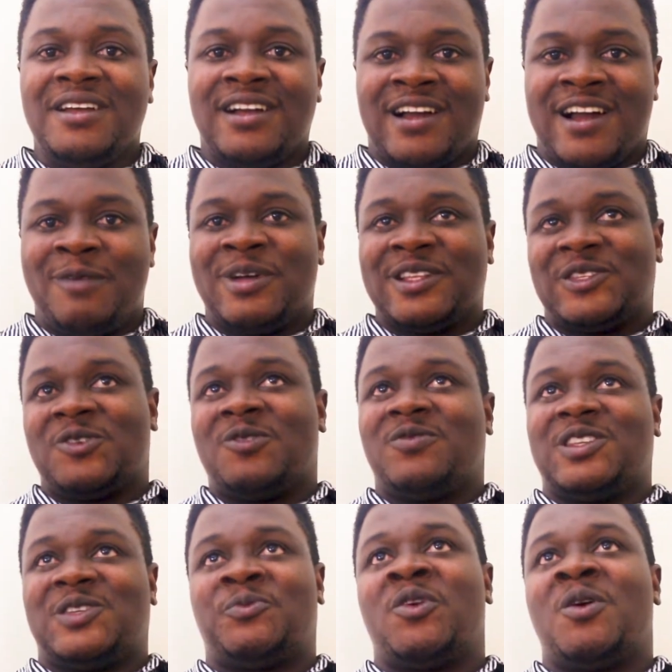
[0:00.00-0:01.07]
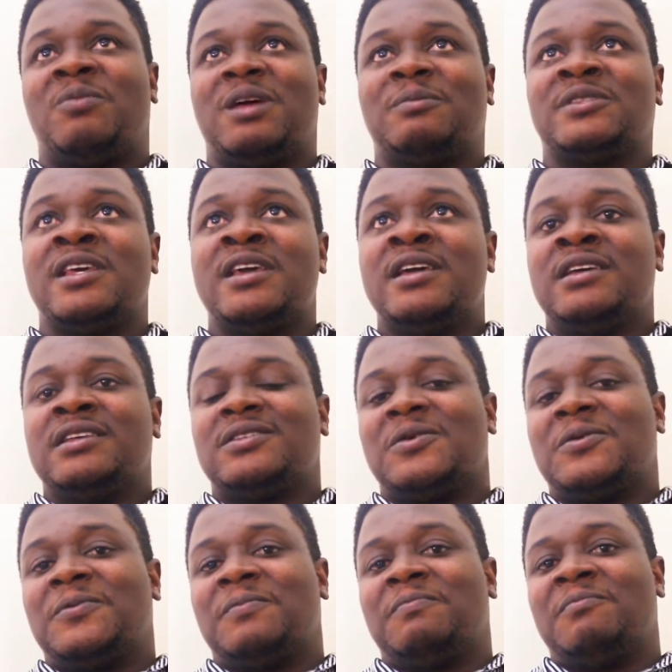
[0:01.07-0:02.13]
come and solve these problems.
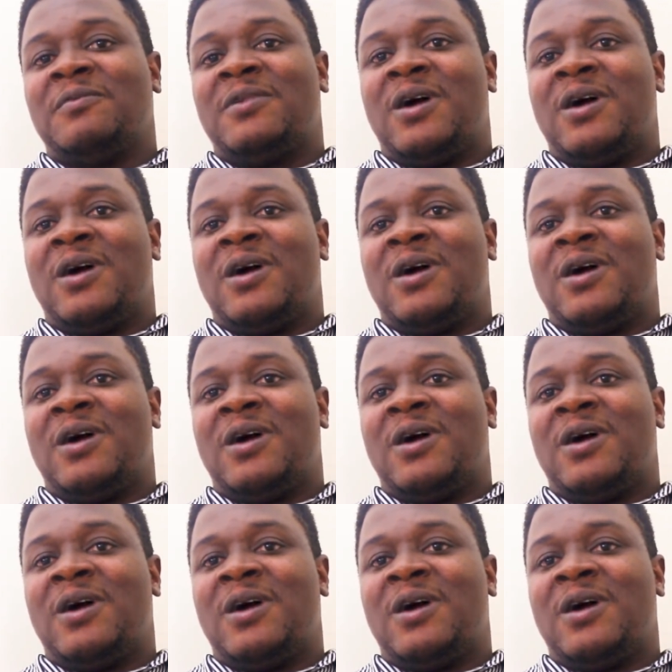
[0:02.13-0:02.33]
So